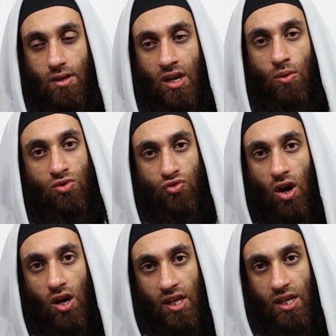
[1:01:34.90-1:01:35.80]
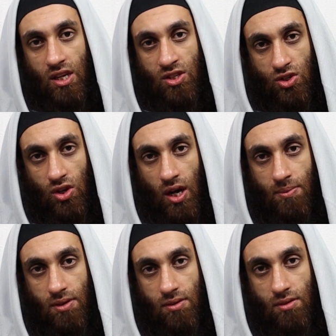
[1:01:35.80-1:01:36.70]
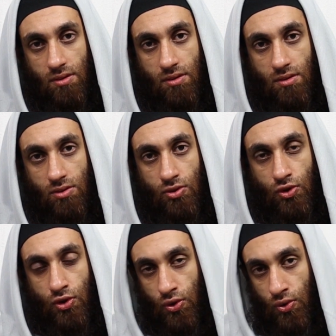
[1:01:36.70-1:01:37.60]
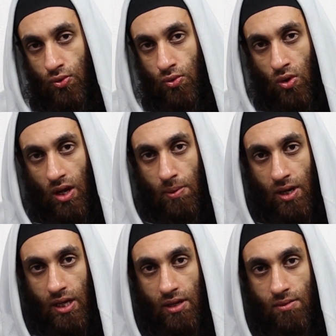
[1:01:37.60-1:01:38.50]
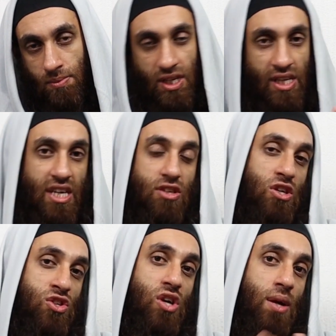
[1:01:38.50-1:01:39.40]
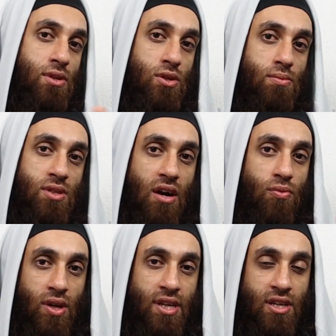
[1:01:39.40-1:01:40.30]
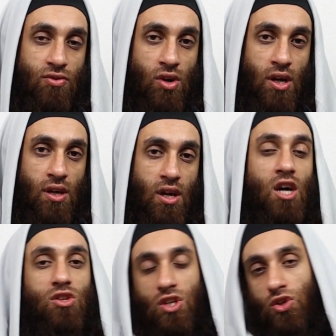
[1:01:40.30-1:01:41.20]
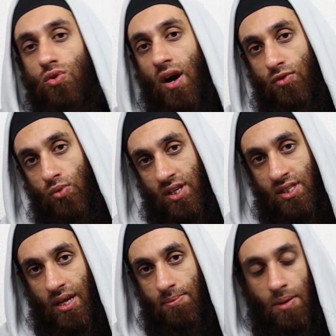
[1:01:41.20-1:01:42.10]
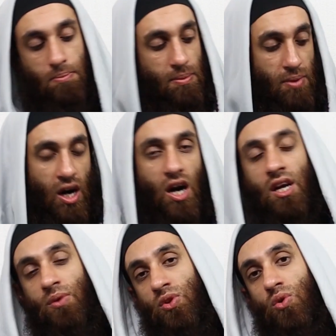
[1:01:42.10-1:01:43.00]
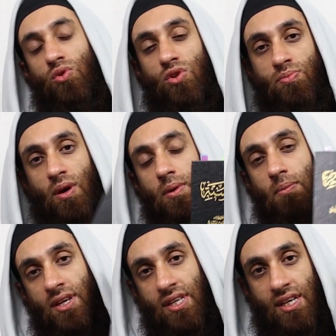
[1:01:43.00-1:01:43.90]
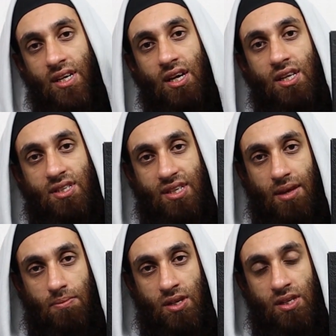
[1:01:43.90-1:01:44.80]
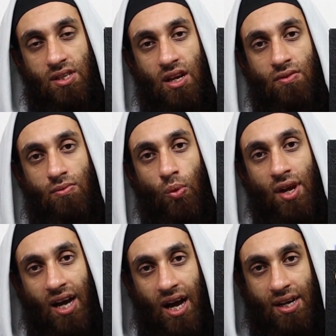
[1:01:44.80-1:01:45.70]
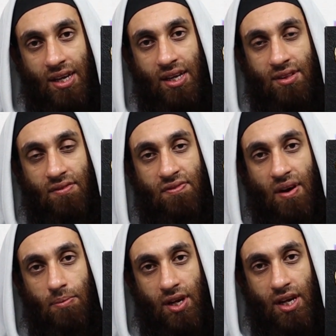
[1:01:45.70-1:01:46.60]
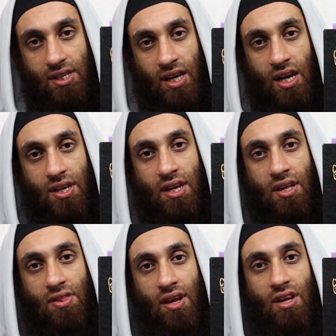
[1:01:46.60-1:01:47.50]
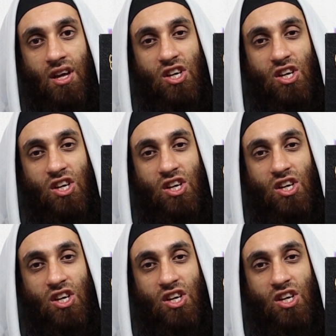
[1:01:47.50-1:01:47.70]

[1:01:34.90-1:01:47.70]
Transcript: it was wrongly ascribed to Ghulam Khalid, meaning he ascribed it to himself when he didn't write it. So then you have to accept that Barbahari, with all those problematic statements and weak hadith and fabricated hadith and